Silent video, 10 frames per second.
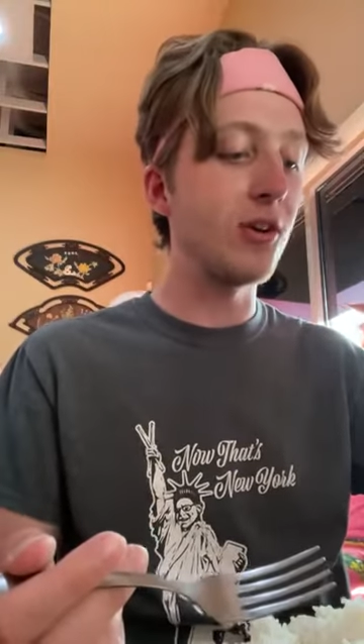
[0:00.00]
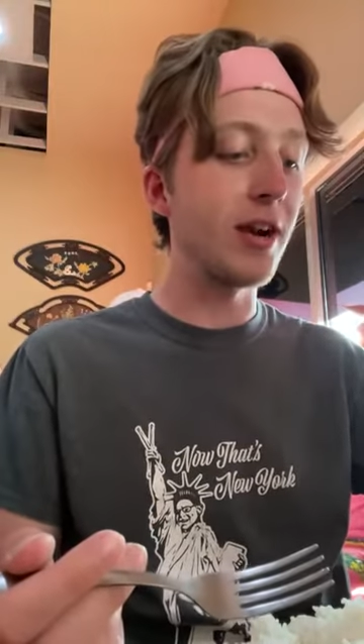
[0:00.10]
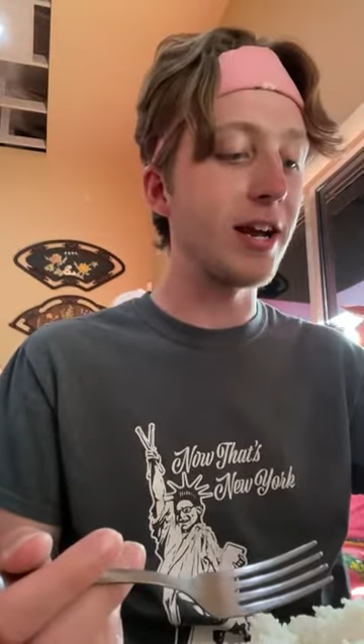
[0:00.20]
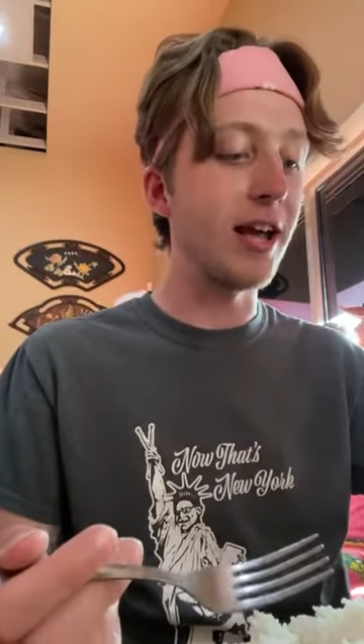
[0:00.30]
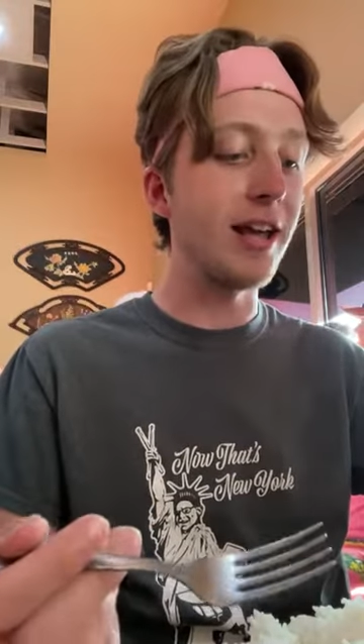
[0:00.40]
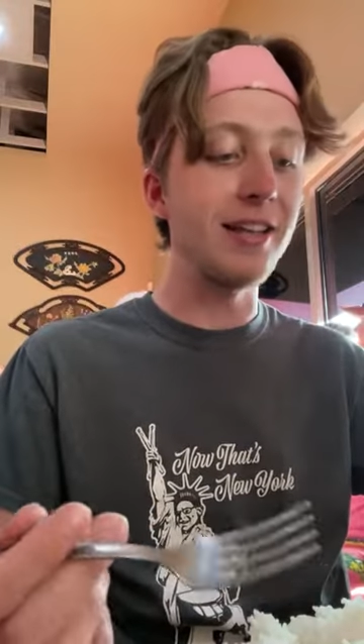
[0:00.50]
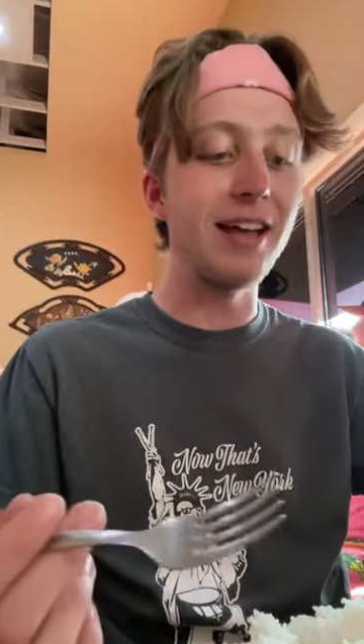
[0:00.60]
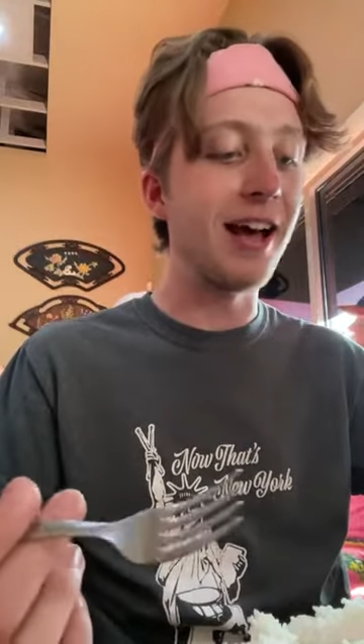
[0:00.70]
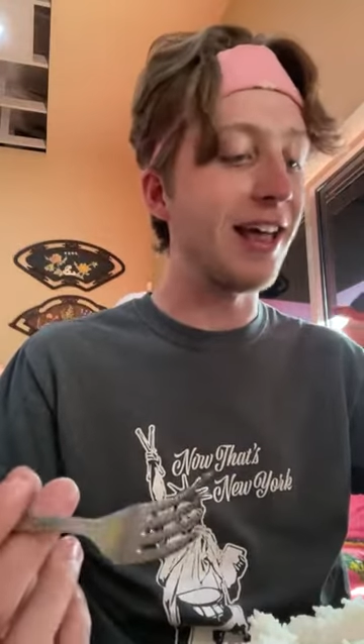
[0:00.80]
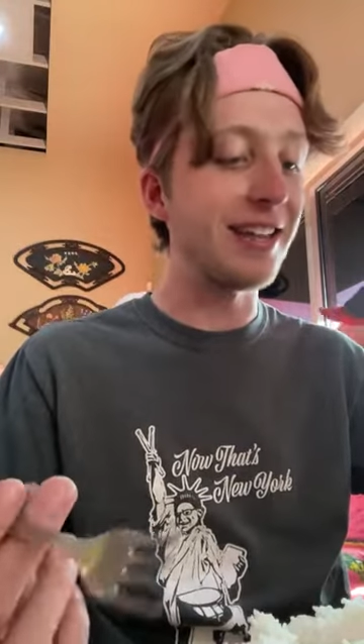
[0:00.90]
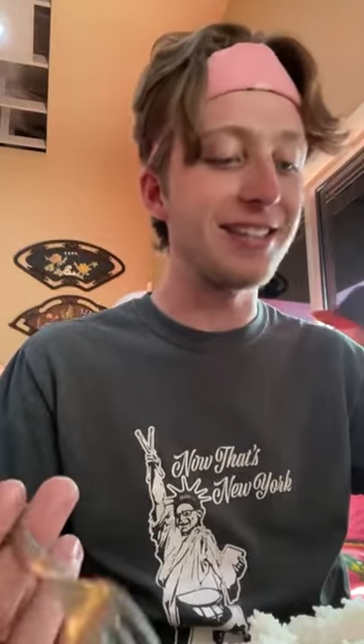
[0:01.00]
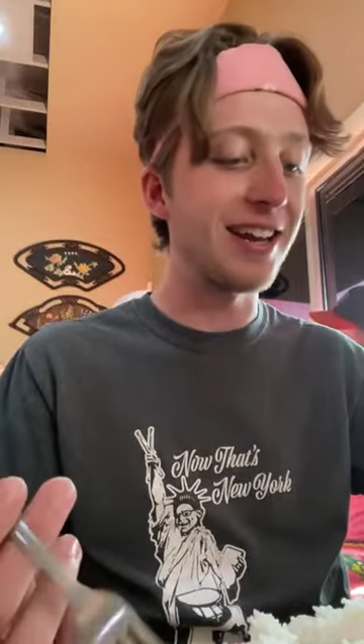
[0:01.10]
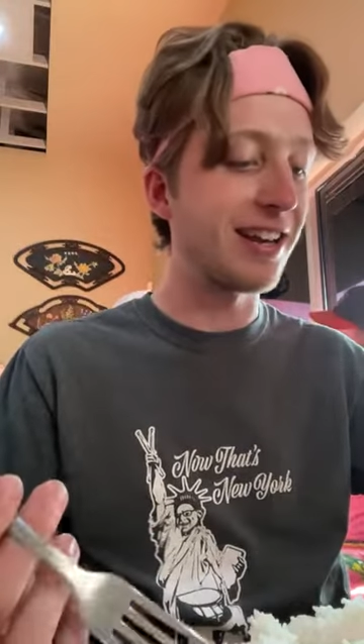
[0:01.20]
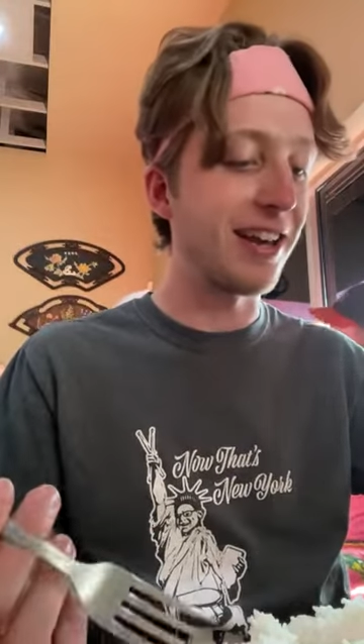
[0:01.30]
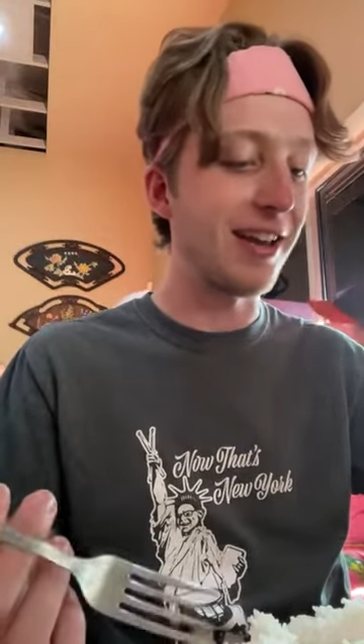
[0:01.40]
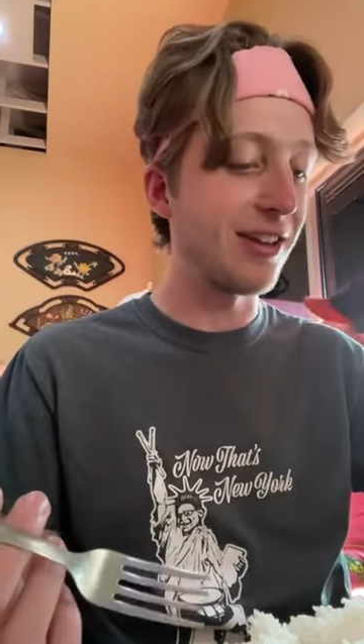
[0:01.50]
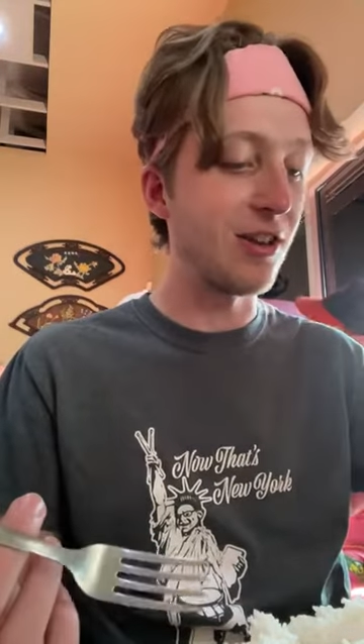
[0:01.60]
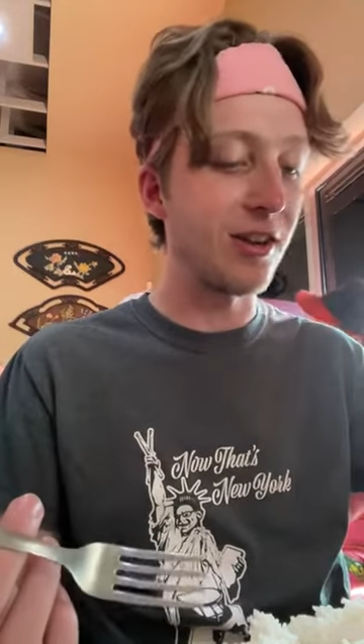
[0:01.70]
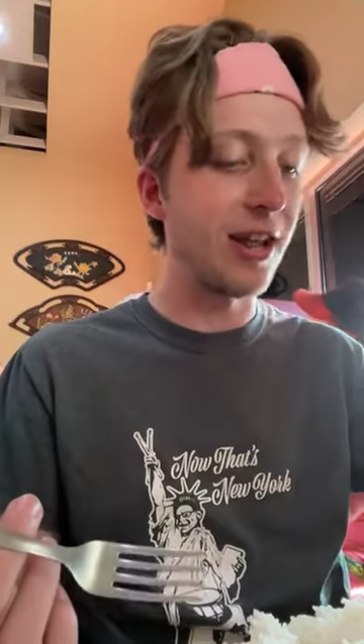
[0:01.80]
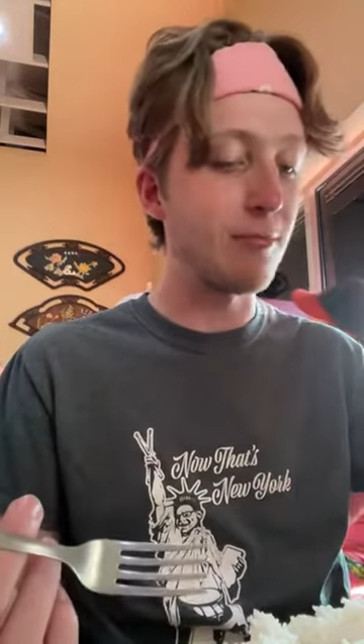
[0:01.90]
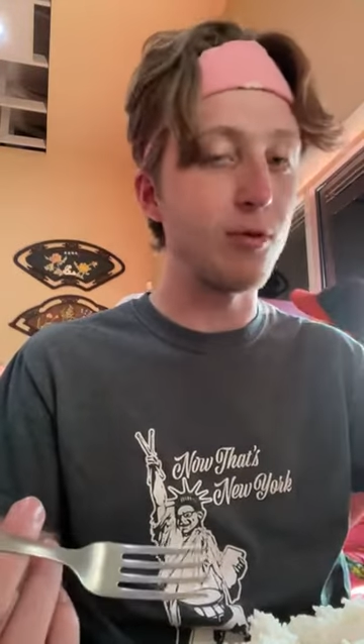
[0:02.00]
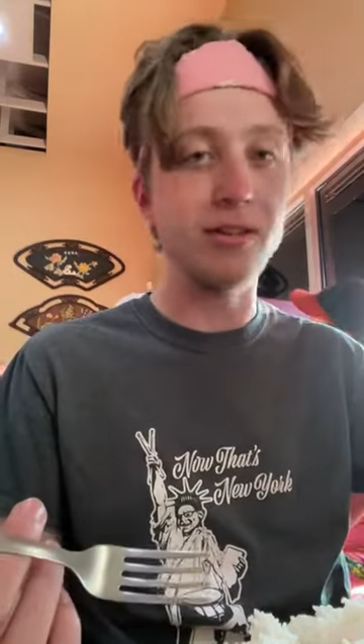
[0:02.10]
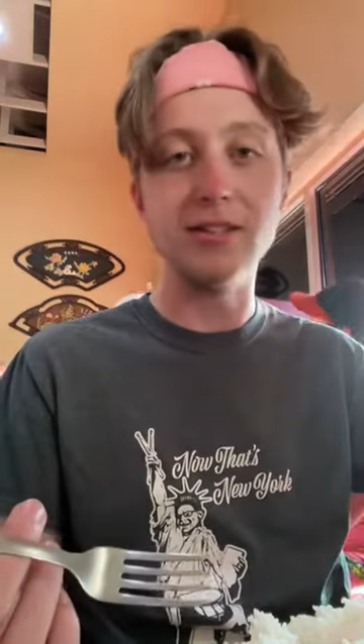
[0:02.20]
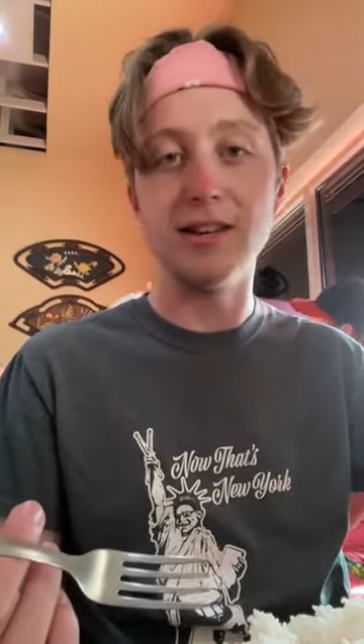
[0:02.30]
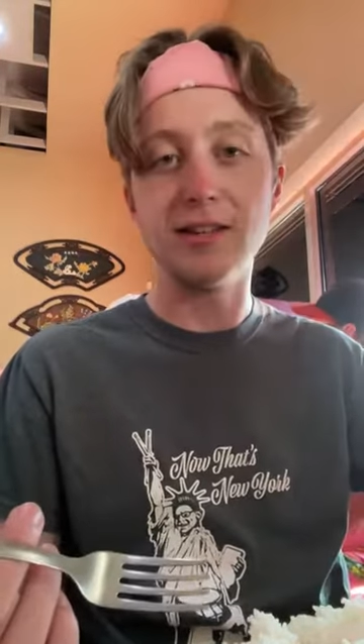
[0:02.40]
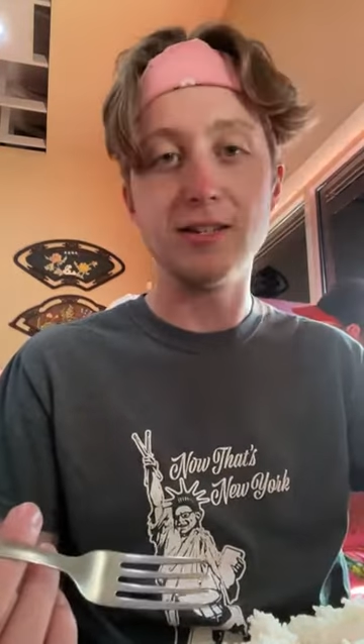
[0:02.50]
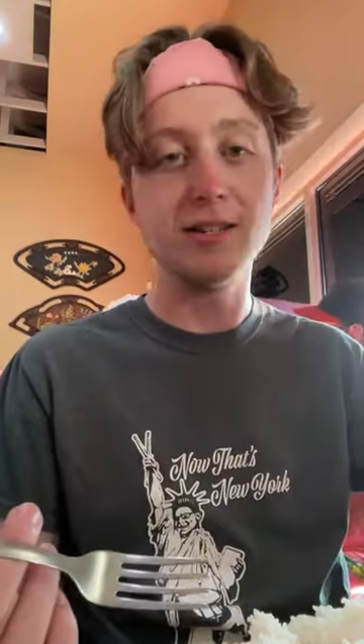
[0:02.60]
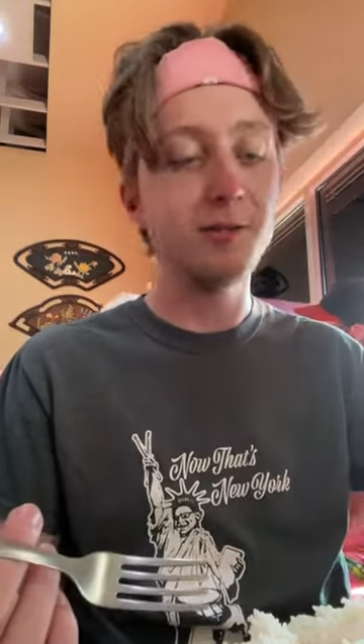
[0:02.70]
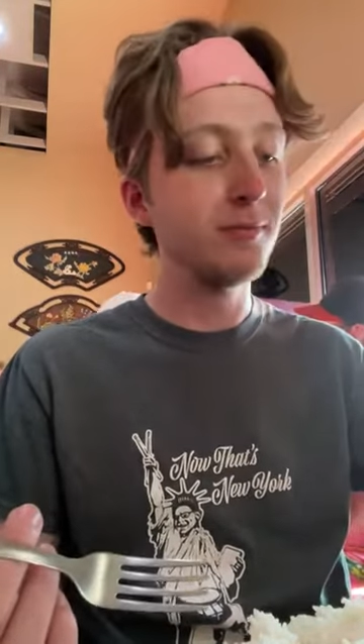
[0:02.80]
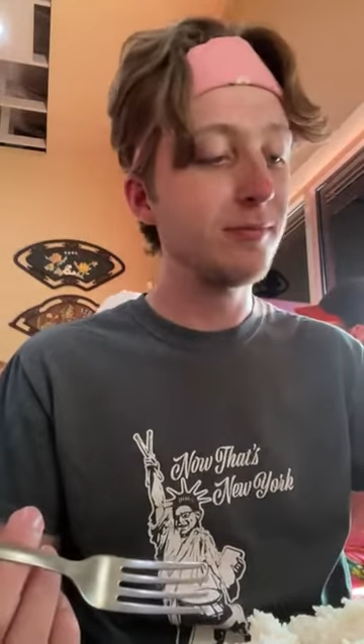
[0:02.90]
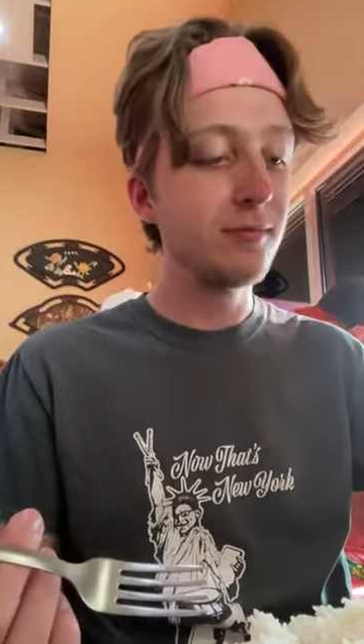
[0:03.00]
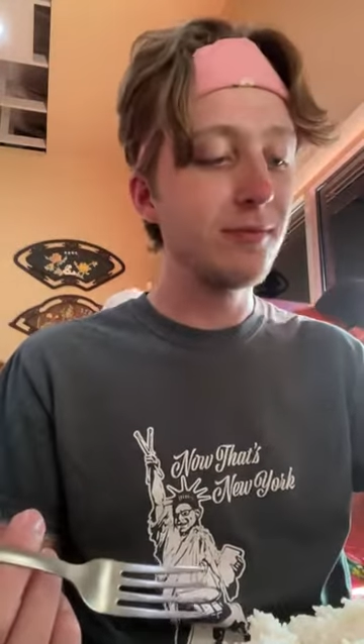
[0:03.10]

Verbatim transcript: So I got, yeah, uh, that's like a, you know, 9.6